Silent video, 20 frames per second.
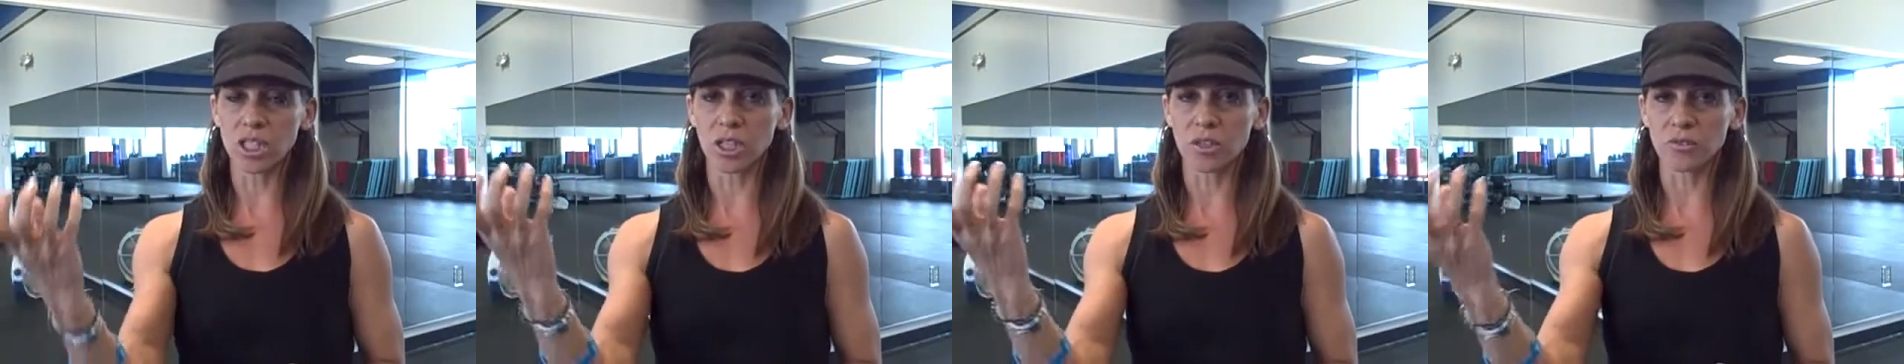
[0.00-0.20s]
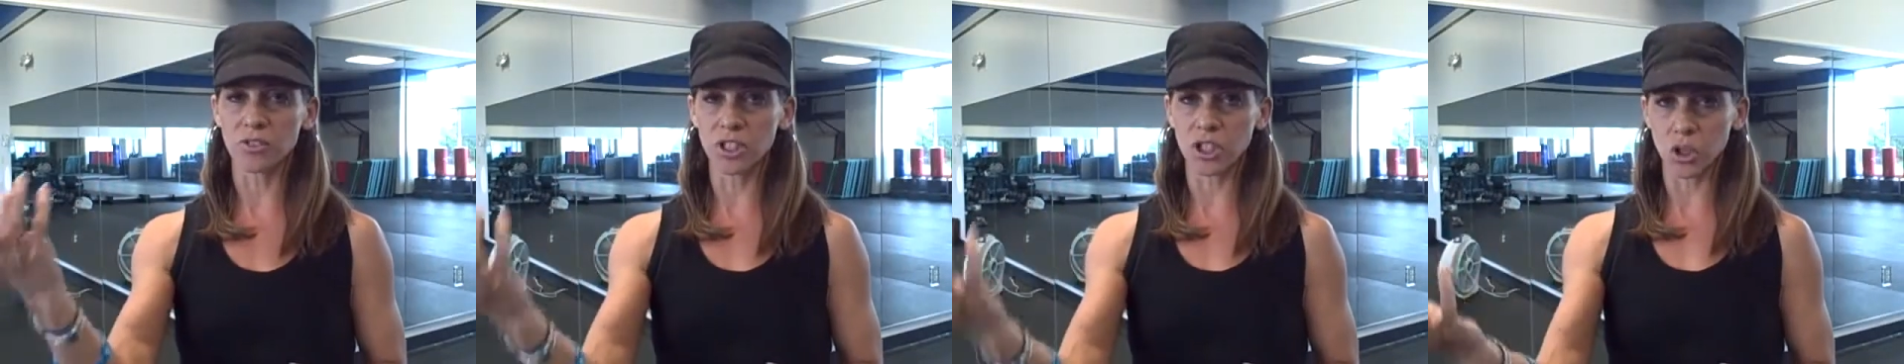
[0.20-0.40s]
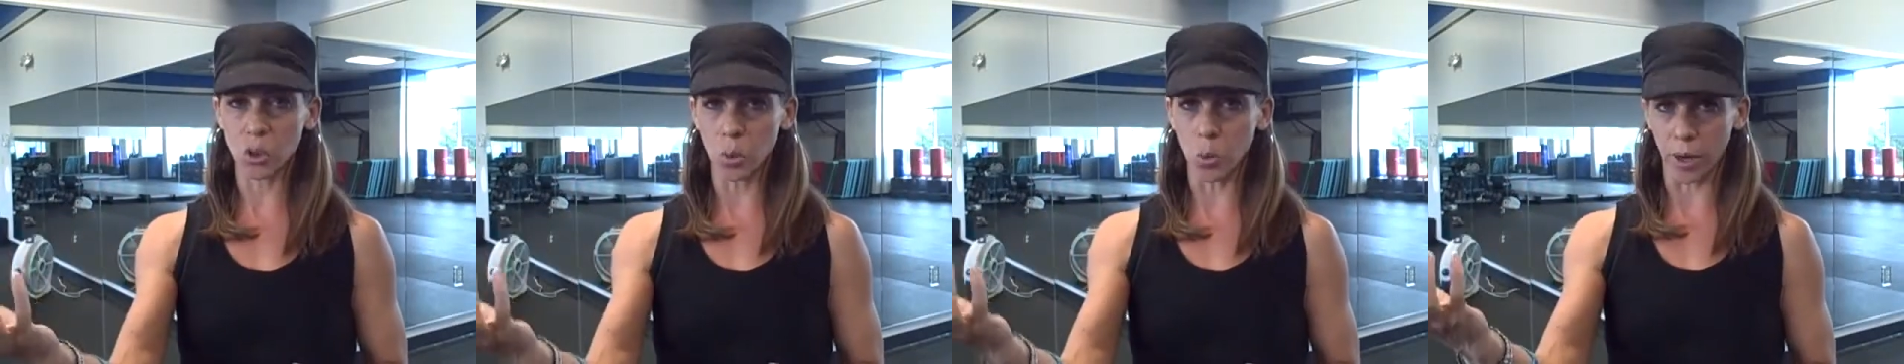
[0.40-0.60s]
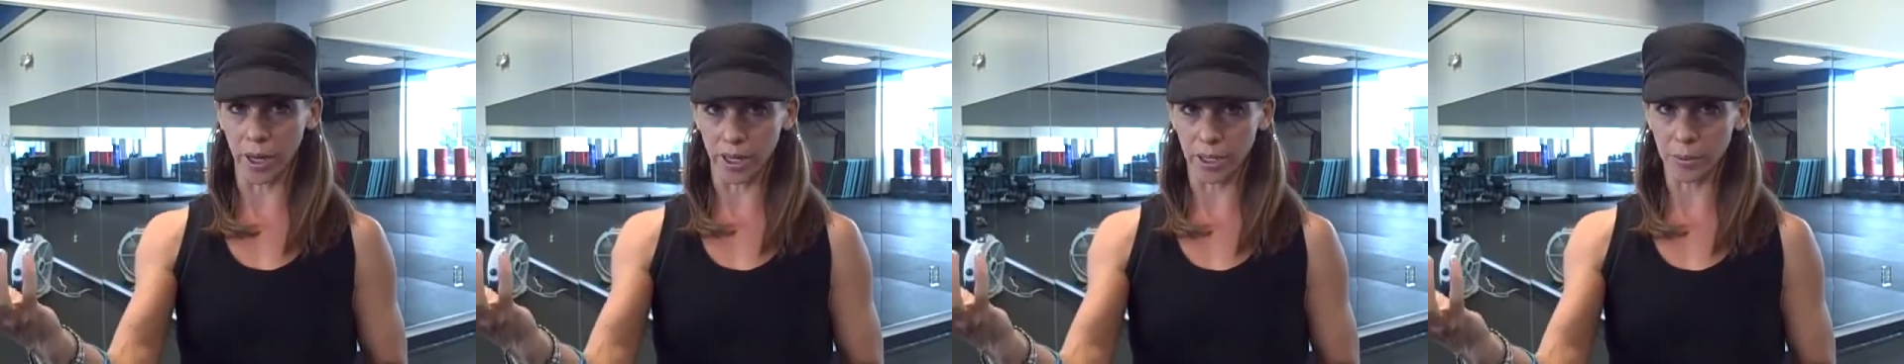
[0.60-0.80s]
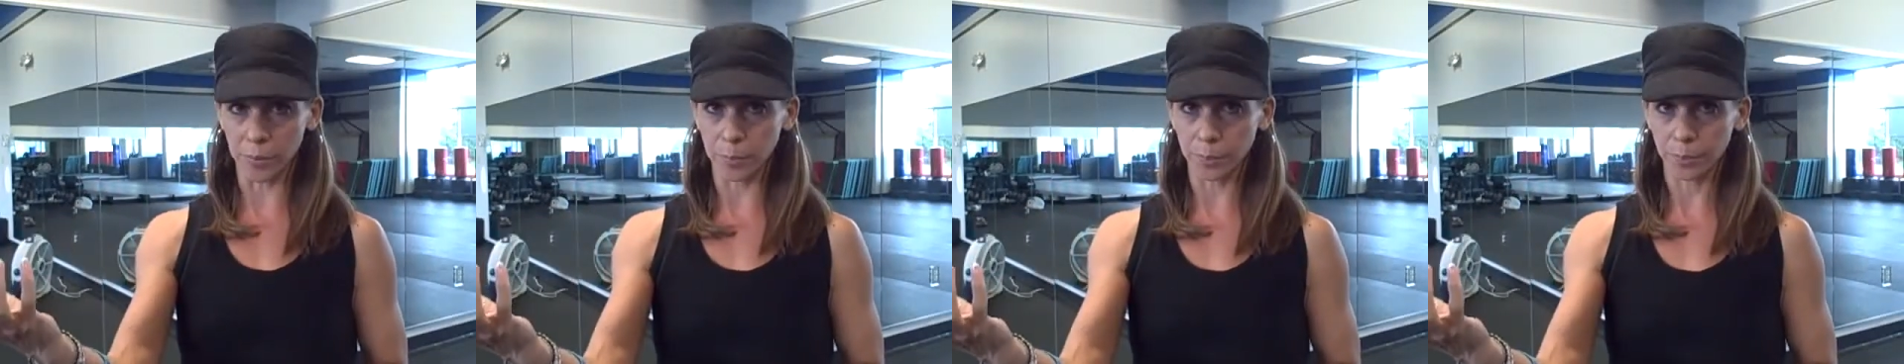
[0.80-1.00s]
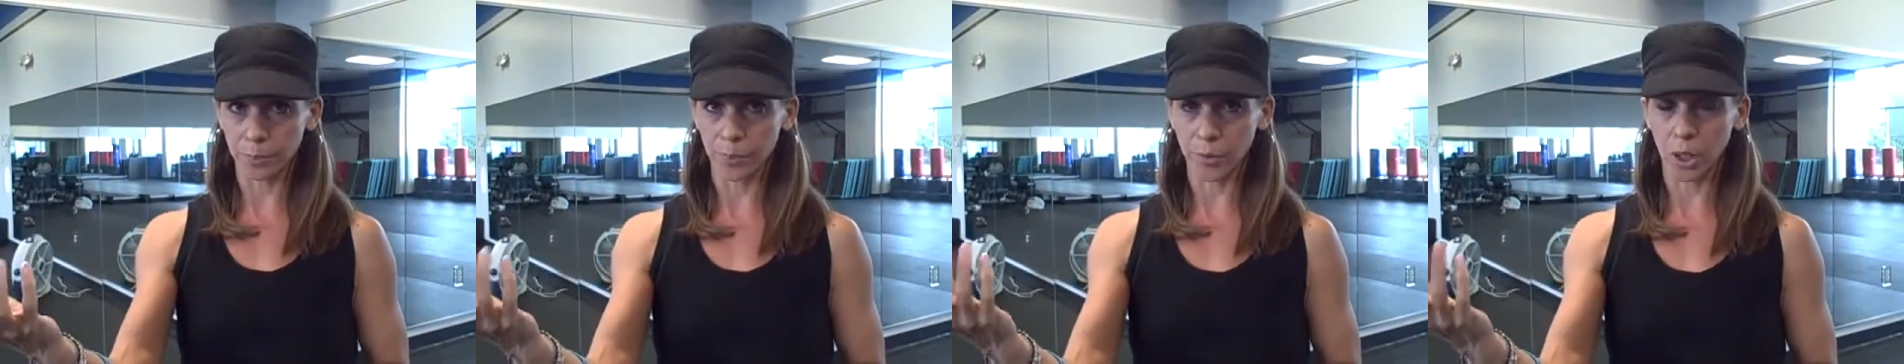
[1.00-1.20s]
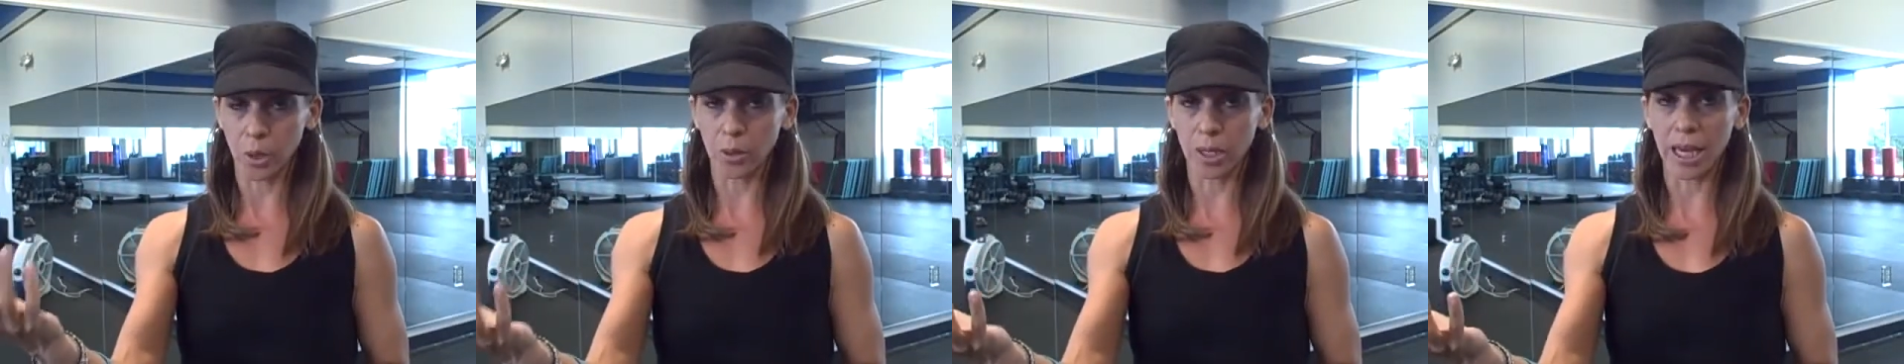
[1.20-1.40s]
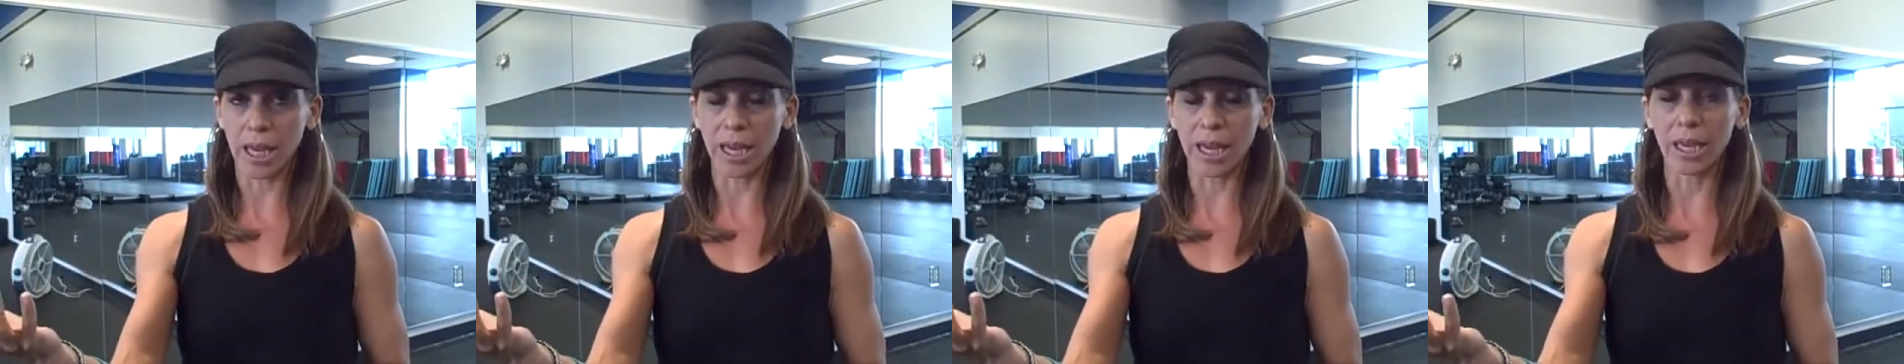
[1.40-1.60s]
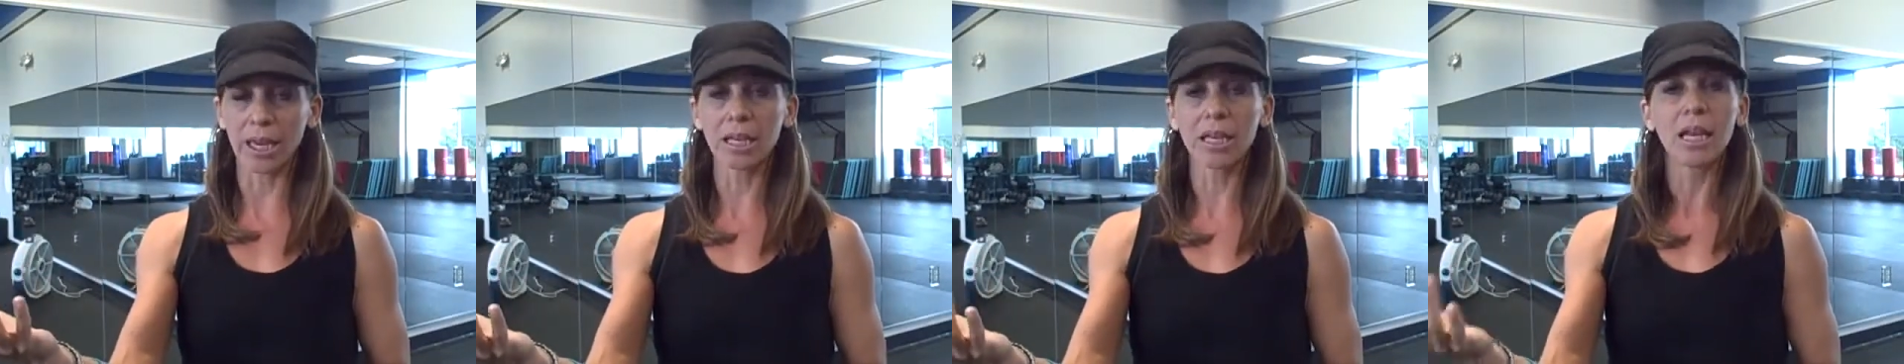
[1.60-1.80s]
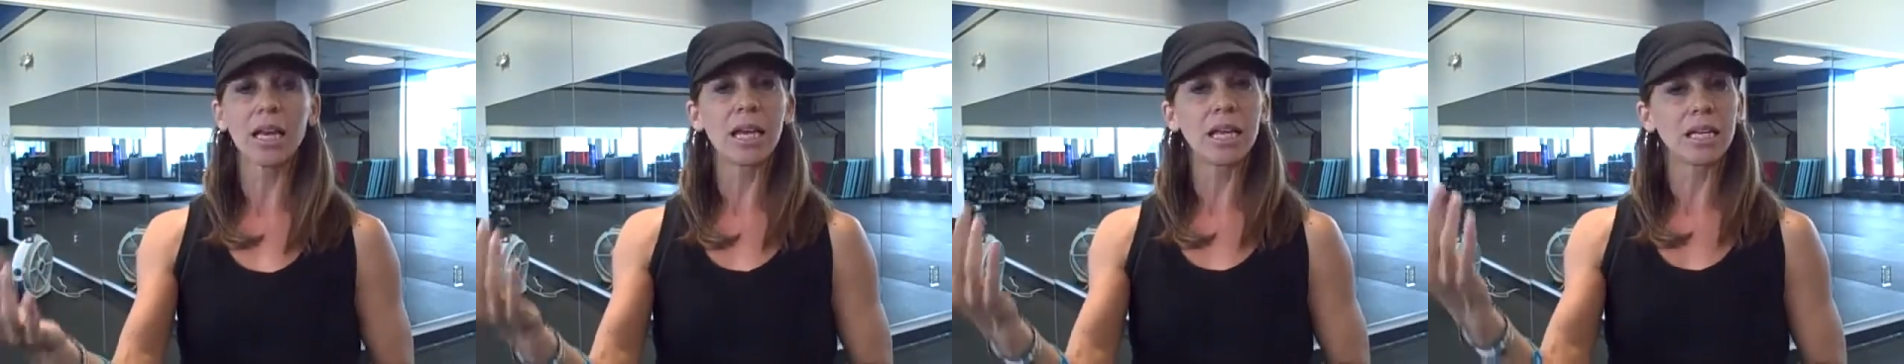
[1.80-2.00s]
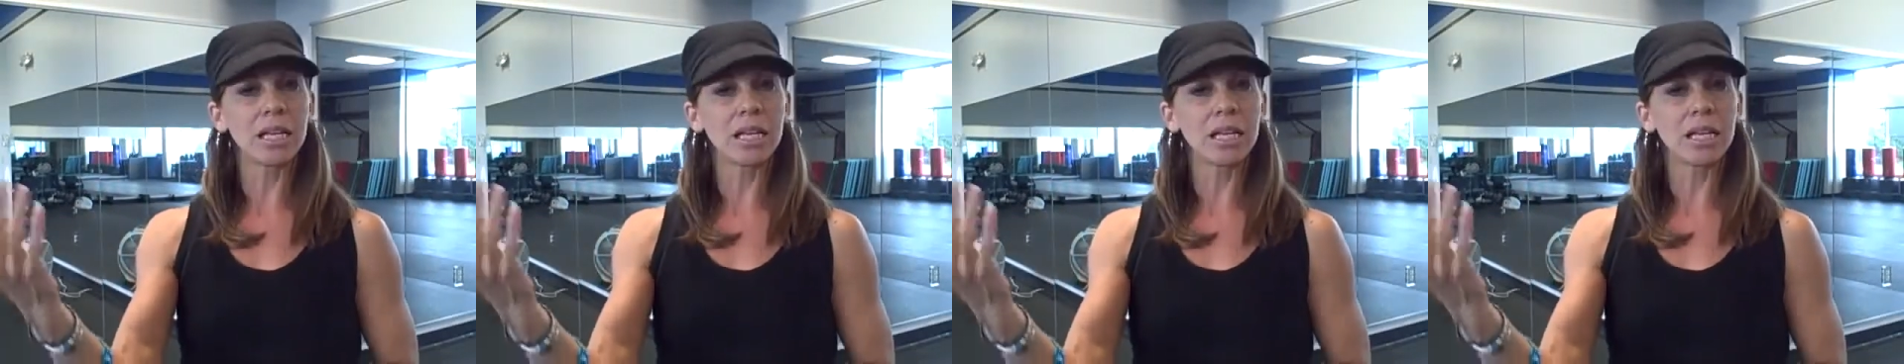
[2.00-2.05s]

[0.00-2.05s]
of soy, okay?